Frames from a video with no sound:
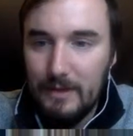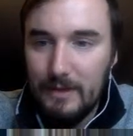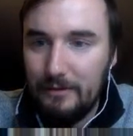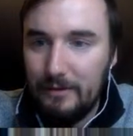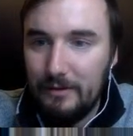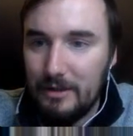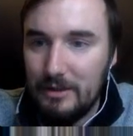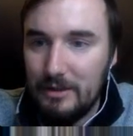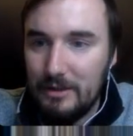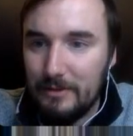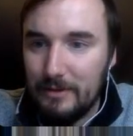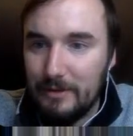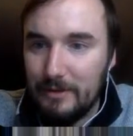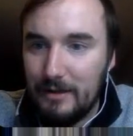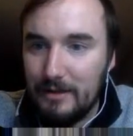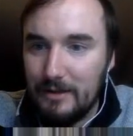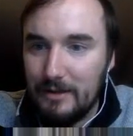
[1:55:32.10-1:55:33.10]
let's catch up on the
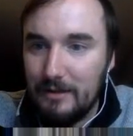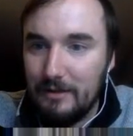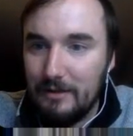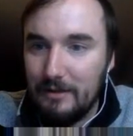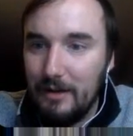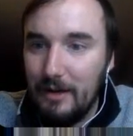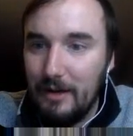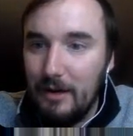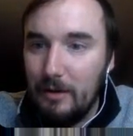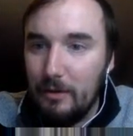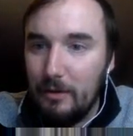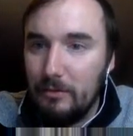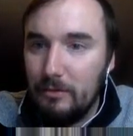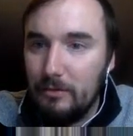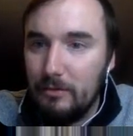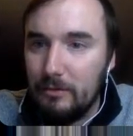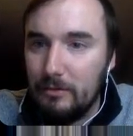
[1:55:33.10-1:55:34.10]
content.
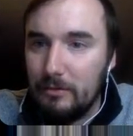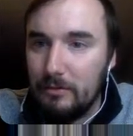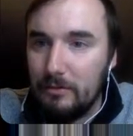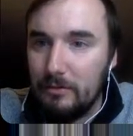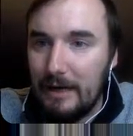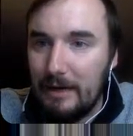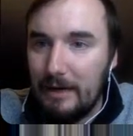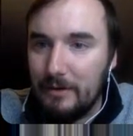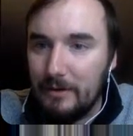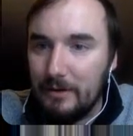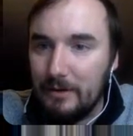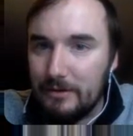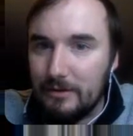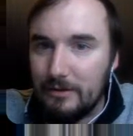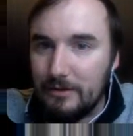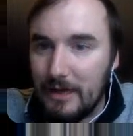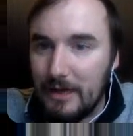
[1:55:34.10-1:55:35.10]
Ooh, Howard,
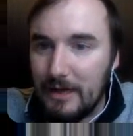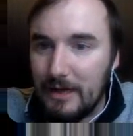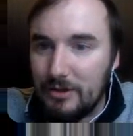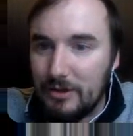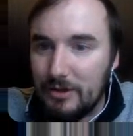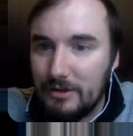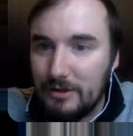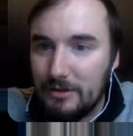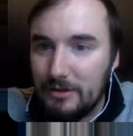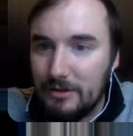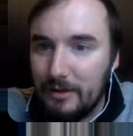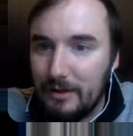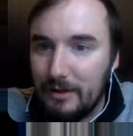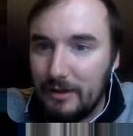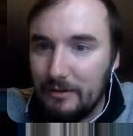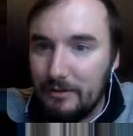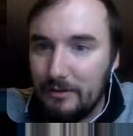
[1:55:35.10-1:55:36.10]
Sharktooth
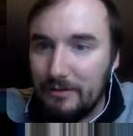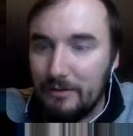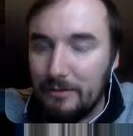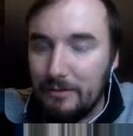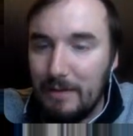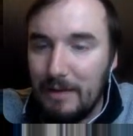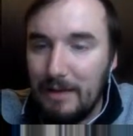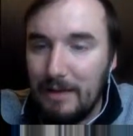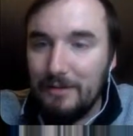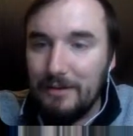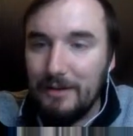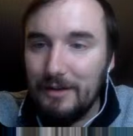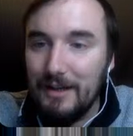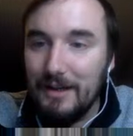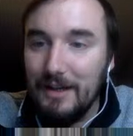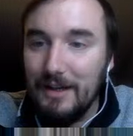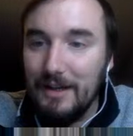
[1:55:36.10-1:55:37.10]
Hill is
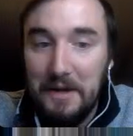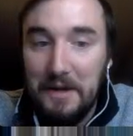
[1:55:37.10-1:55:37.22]
amazing.